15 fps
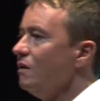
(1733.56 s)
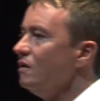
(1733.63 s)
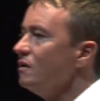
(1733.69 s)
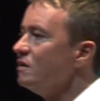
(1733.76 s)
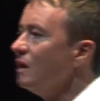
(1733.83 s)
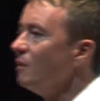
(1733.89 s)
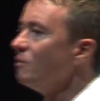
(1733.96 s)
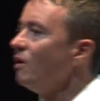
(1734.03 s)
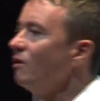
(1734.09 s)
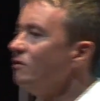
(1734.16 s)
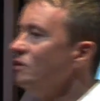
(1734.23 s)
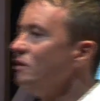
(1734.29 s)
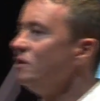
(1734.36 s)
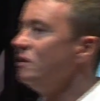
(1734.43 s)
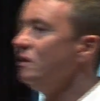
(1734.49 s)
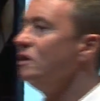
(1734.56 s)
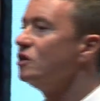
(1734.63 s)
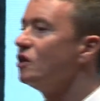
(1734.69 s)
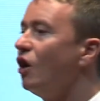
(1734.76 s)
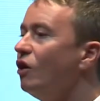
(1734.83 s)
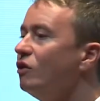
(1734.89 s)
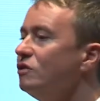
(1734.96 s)
The subconscious
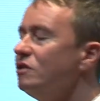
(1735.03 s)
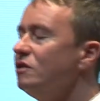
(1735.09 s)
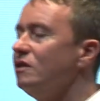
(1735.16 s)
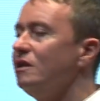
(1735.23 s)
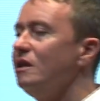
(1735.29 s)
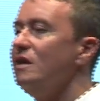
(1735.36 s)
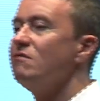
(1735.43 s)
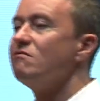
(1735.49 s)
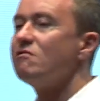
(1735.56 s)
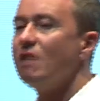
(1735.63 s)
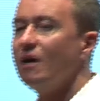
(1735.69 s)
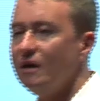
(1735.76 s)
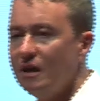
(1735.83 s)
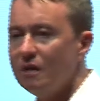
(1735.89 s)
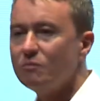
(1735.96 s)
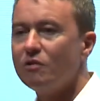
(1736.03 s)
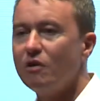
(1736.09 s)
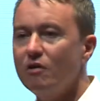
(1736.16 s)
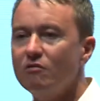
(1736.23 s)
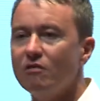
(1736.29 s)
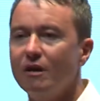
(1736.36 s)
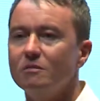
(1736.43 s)
is constantly running
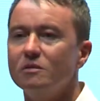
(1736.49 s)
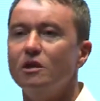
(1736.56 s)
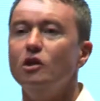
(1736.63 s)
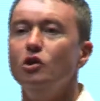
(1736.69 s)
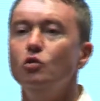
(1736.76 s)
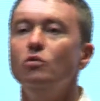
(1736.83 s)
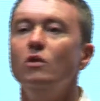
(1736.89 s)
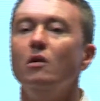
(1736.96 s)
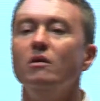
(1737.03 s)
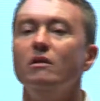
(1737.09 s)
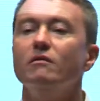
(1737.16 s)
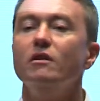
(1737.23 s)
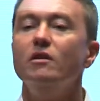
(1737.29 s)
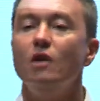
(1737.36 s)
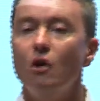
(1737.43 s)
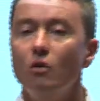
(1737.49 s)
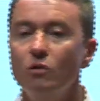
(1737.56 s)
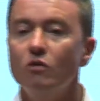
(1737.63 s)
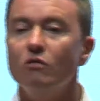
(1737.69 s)
programs that you don't even know